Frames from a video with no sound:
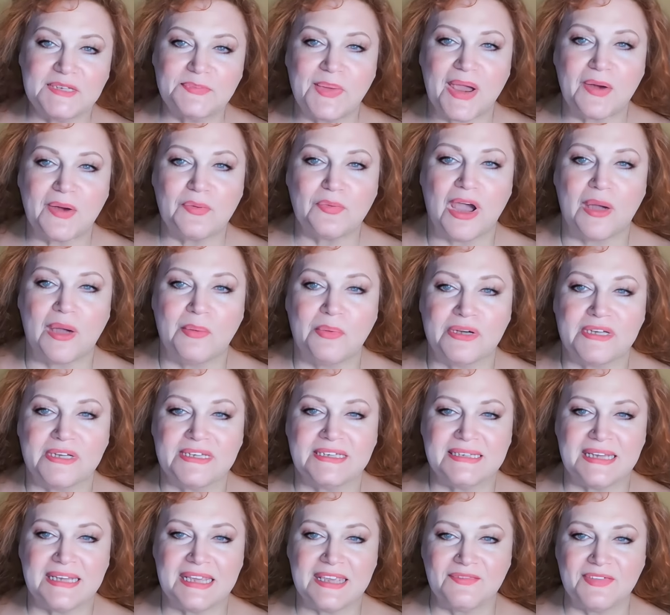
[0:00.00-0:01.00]
This one is by
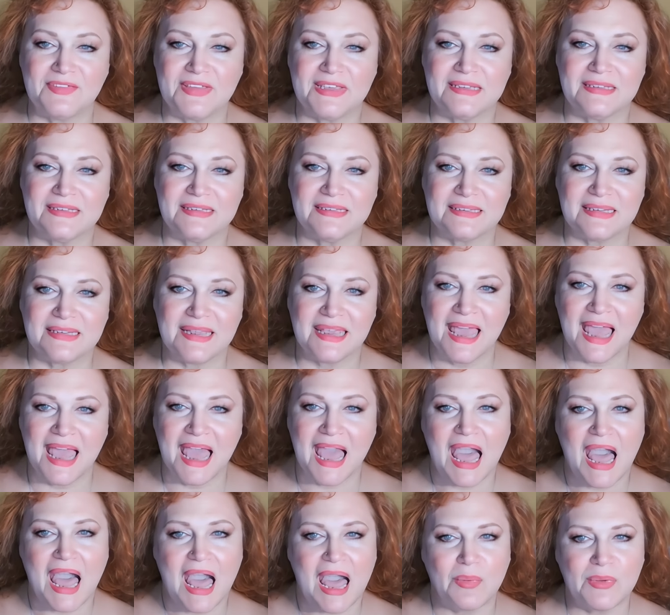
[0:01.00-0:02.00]
Robert
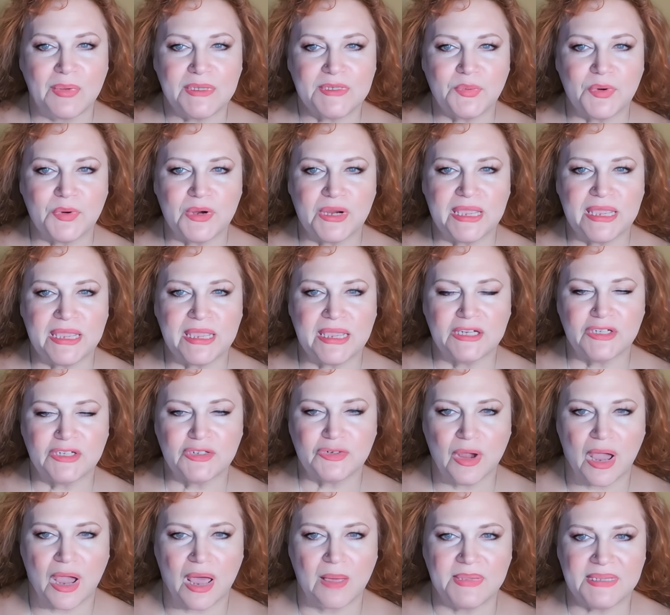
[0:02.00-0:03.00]
Stevens. I was
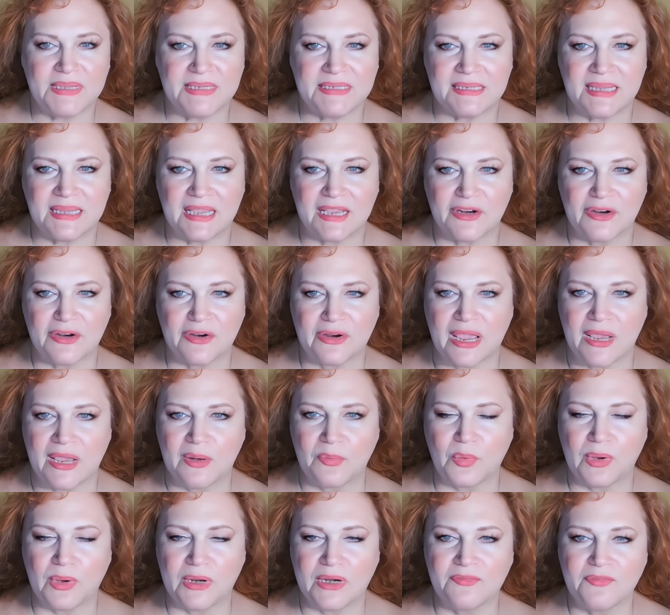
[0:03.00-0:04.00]
working a trauma
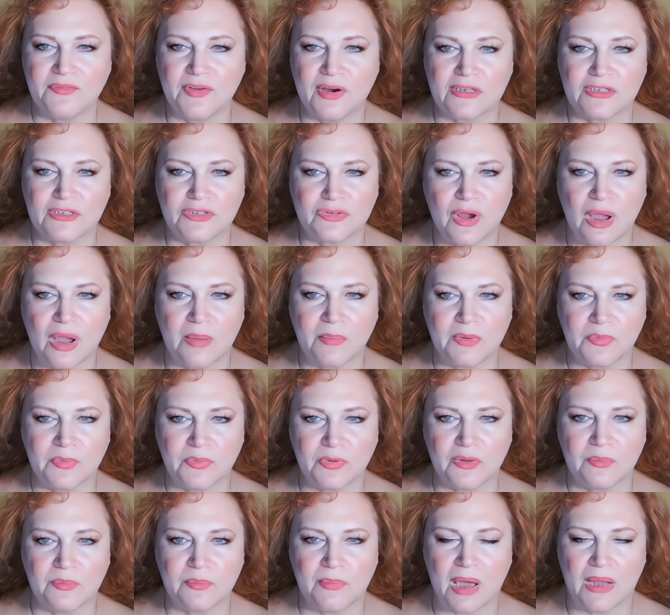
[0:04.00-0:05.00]
center, and one of our
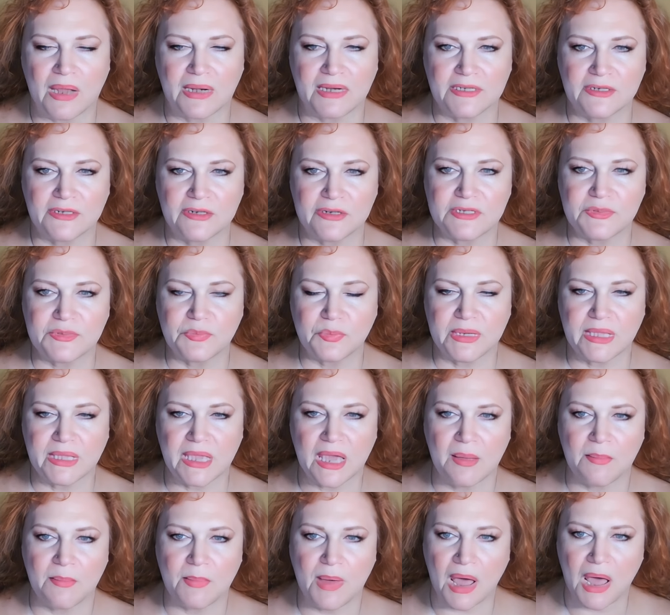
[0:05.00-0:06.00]
trauma room
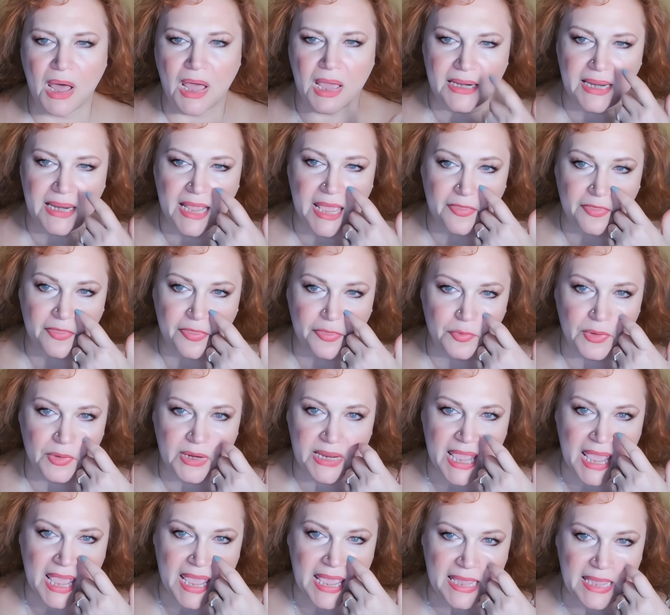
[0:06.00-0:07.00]
monitors would come on
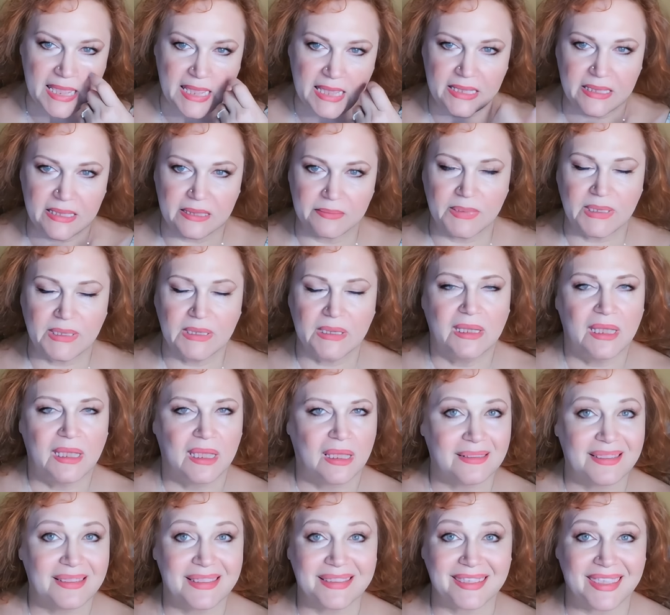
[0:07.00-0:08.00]
at 3
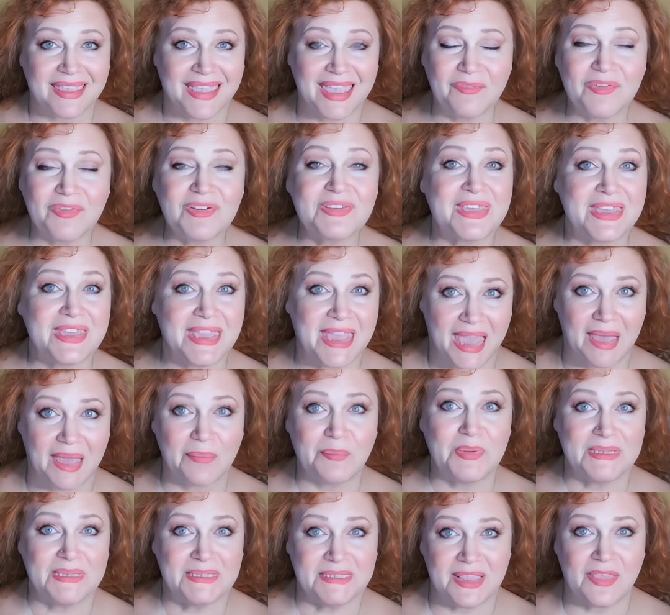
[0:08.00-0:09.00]
a.m. Like
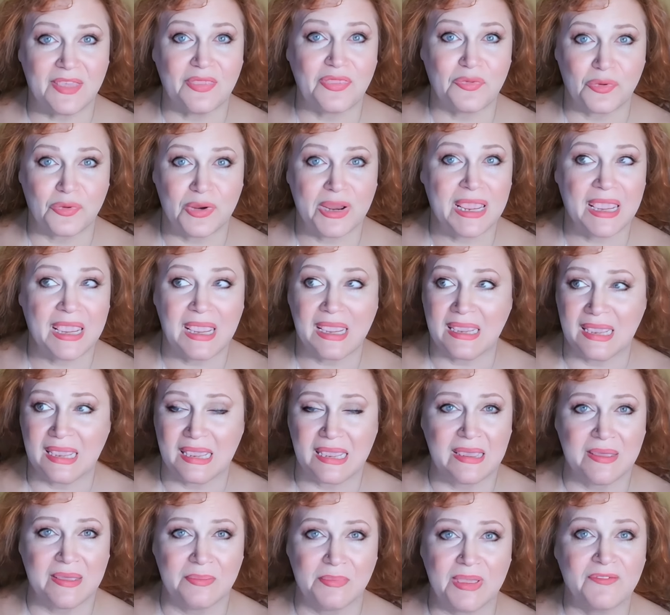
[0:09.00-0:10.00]
everything happens at 3
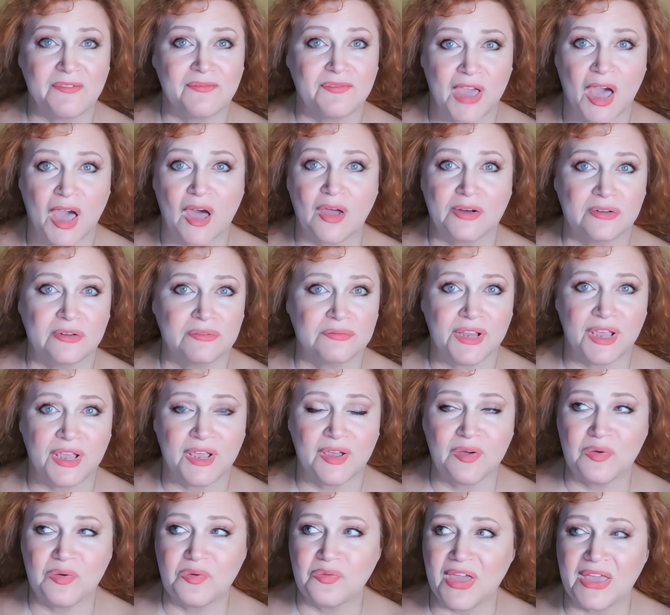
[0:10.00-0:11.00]
a.m. If y'all
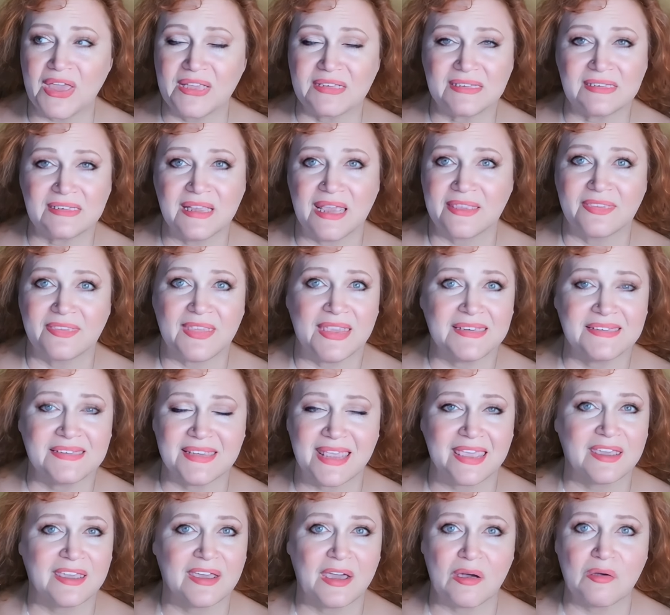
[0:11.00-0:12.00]
don't know, that's
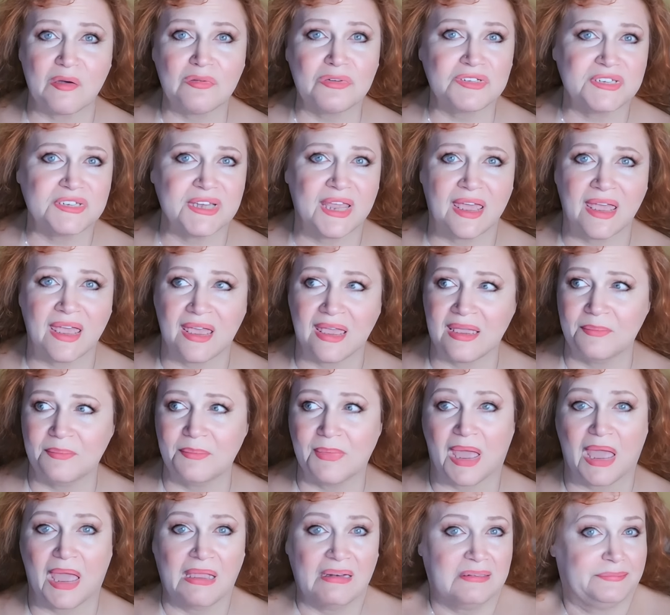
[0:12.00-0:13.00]
like they say ghost
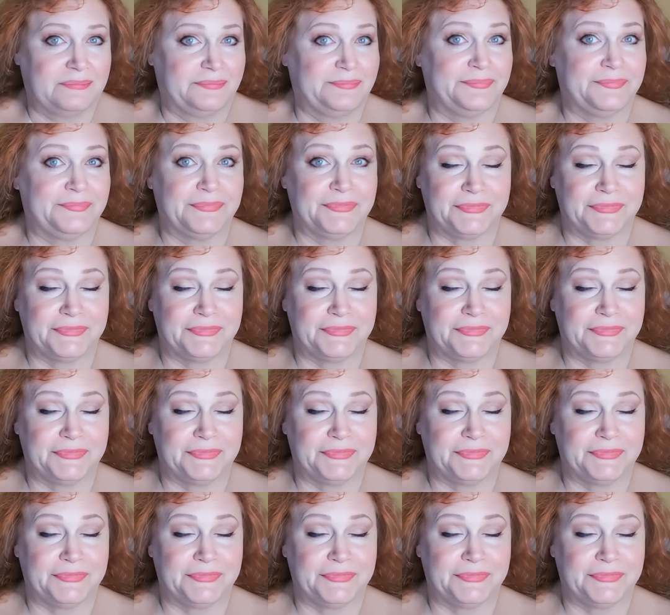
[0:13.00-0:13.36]
time.